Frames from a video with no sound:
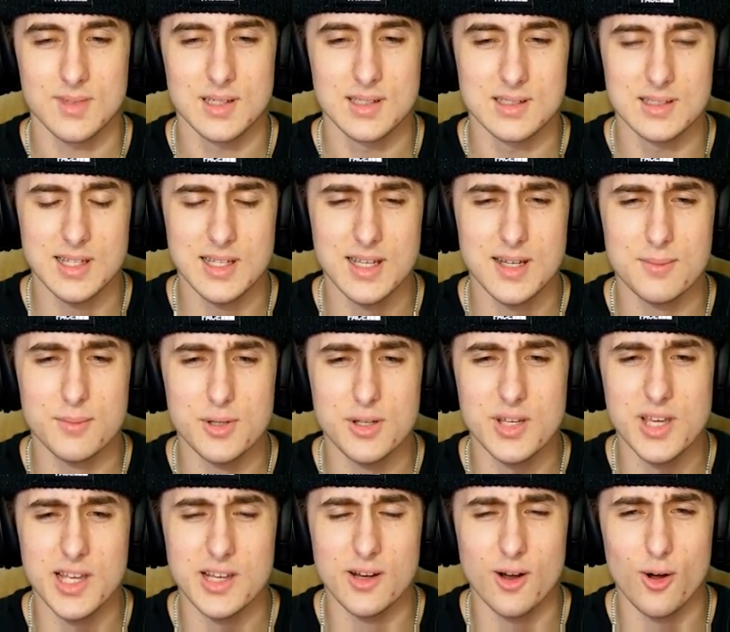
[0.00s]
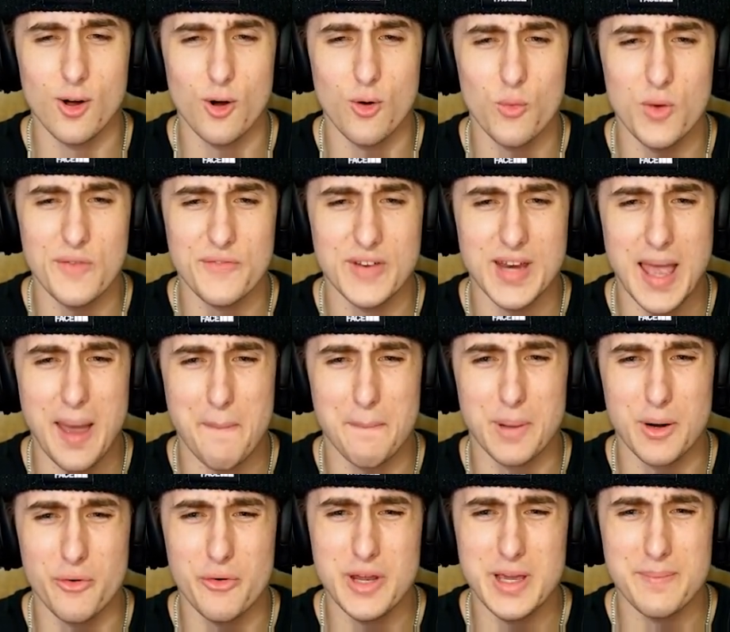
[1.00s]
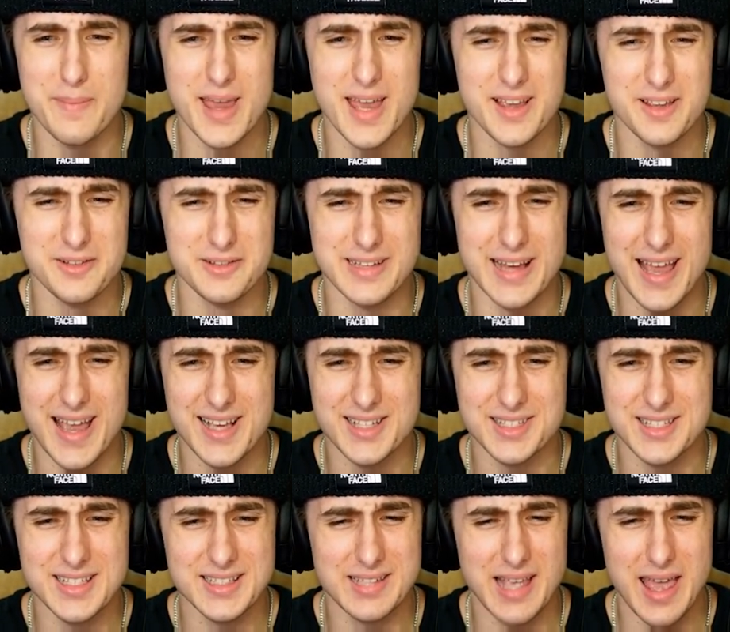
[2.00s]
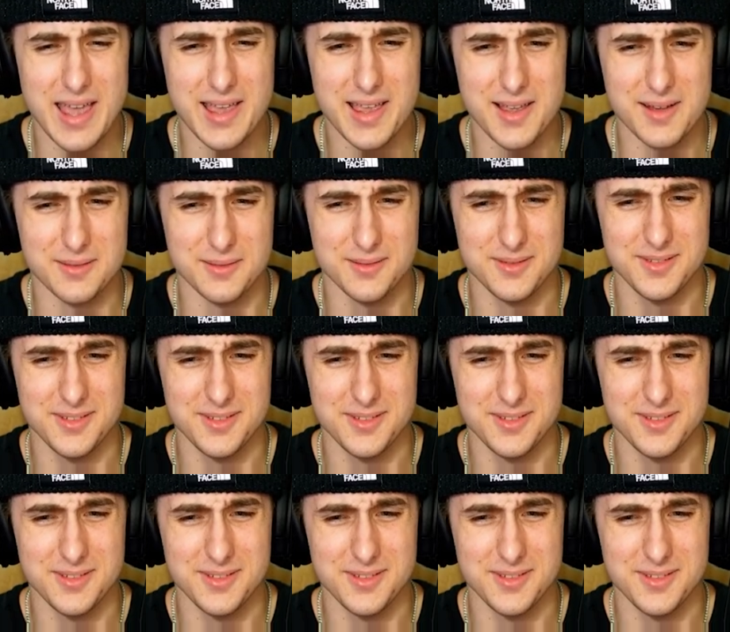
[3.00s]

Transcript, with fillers: Damn, bro, you getting a whole whiff of that booty, man. Nasty as hell.